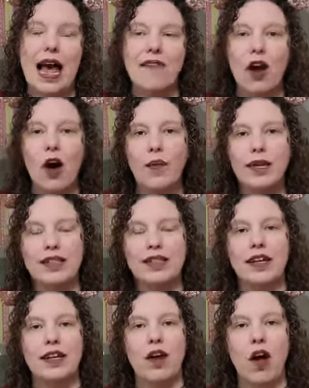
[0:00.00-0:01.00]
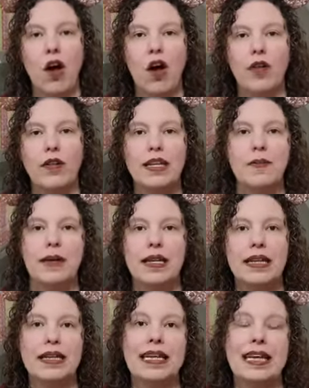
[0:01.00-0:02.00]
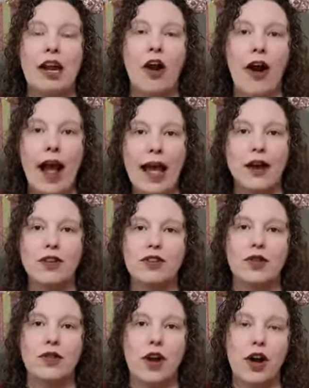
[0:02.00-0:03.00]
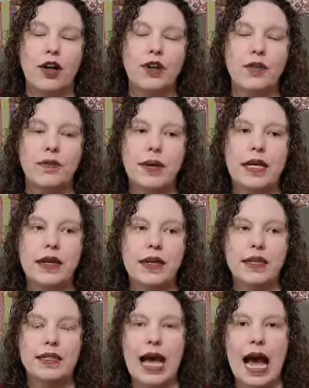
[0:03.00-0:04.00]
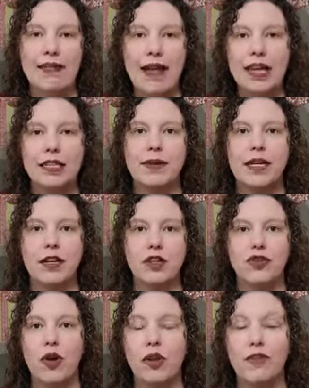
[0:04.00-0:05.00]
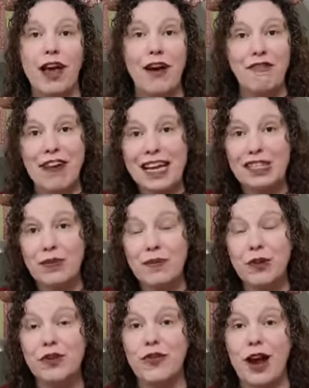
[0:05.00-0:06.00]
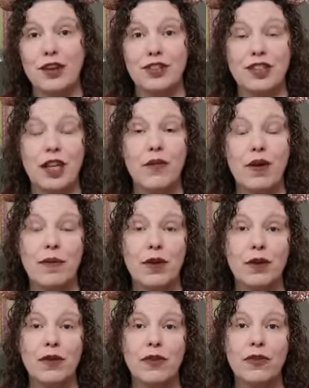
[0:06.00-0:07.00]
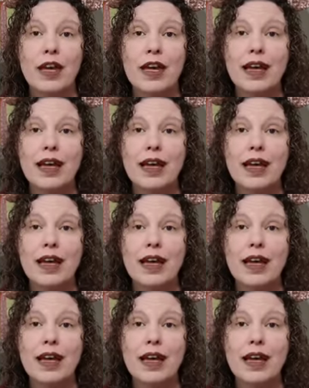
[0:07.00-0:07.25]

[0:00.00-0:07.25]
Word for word: I've always done it all independently in our house on our own because I like to be in control of how fast we move or how slow we move.